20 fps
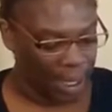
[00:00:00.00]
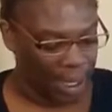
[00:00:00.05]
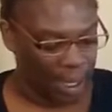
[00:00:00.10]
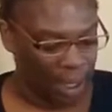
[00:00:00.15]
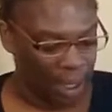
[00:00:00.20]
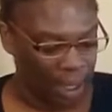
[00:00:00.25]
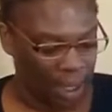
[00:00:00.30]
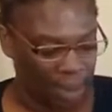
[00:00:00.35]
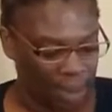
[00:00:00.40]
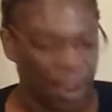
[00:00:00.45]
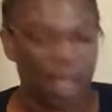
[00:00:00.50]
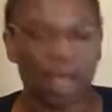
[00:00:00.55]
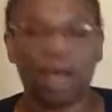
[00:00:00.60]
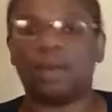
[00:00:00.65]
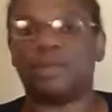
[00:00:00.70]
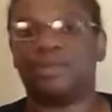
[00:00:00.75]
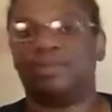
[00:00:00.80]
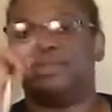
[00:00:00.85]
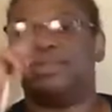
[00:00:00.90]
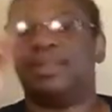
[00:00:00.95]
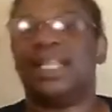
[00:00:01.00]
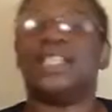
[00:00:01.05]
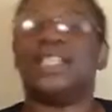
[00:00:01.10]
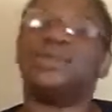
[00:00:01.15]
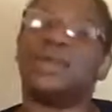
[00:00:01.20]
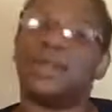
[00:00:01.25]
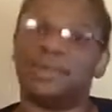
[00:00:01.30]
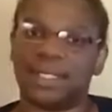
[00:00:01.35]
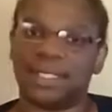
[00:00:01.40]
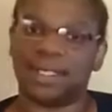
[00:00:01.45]
oh, that's what
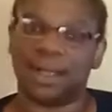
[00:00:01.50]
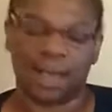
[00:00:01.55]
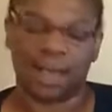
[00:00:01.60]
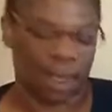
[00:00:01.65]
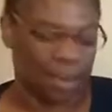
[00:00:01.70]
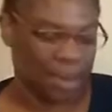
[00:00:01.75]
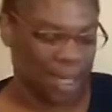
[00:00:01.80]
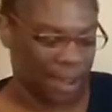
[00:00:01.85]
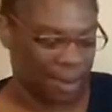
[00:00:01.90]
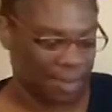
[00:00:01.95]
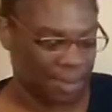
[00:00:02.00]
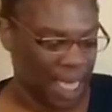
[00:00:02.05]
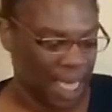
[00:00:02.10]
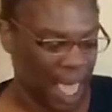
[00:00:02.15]
I was talking about.